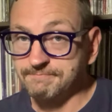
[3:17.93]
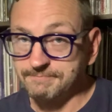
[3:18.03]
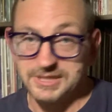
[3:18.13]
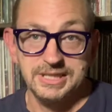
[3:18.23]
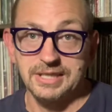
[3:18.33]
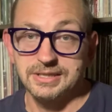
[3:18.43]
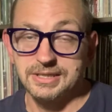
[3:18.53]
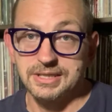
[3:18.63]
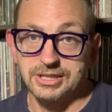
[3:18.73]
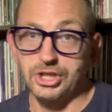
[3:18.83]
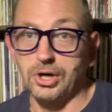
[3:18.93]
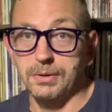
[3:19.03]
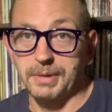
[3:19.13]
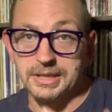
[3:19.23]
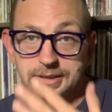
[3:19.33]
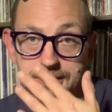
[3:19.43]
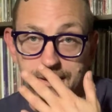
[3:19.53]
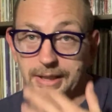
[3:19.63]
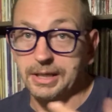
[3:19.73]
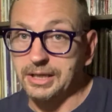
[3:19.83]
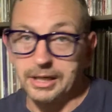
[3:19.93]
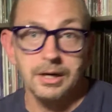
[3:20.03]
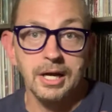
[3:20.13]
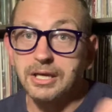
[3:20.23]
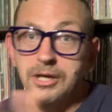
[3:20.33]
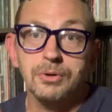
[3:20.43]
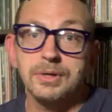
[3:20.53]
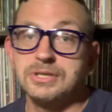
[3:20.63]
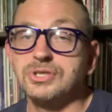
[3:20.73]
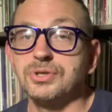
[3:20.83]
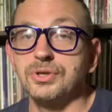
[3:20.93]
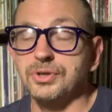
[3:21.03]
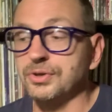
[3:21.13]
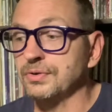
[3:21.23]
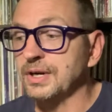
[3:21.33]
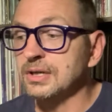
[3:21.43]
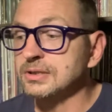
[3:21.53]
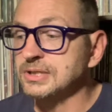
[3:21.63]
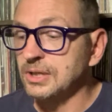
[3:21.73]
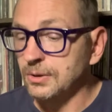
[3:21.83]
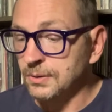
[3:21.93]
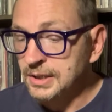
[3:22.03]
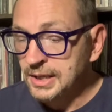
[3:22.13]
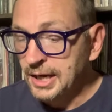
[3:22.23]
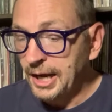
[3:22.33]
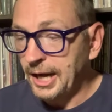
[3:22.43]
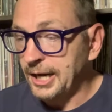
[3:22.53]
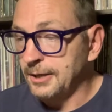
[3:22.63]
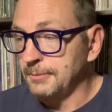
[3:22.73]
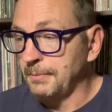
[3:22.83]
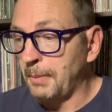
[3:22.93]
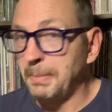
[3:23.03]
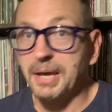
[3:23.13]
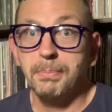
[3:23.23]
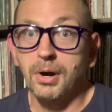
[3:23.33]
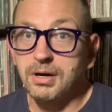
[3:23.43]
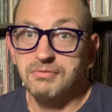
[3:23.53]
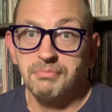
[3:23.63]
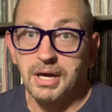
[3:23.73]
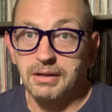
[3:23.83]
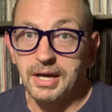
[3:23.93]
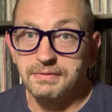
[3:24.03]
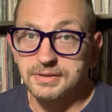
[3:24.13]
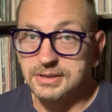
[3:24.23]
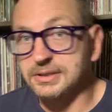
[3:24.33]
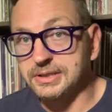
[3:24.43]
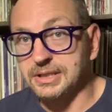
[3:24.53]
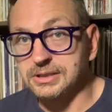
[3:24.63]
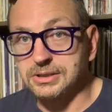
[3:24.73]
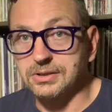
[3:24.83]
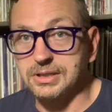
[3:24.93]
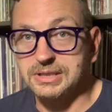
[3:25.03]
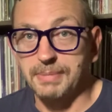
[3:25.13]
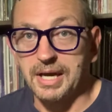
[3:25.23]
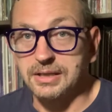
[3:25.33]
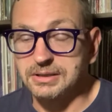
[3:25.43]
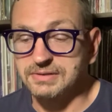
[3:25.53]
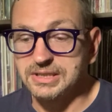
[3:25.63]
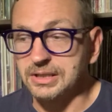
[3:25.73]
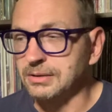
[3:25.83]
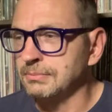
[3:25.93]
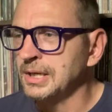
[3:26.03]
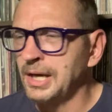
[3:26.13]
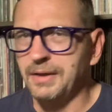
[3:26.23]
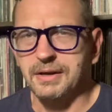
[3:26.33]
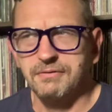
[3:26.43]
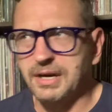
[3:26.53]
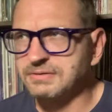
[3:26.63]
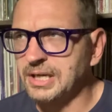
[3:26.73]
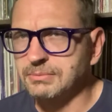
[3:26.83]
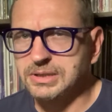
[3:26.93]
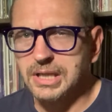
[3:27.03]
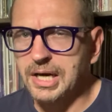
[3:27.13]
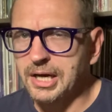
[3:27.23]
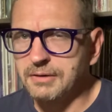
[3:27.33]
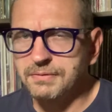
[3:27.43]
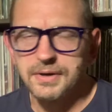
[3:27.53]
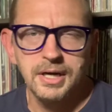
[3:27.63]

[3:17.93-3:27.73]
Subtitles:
since the start, basically a year into their career. So a big part of my life is listening to this band. I've seen them, I think, 5 times live,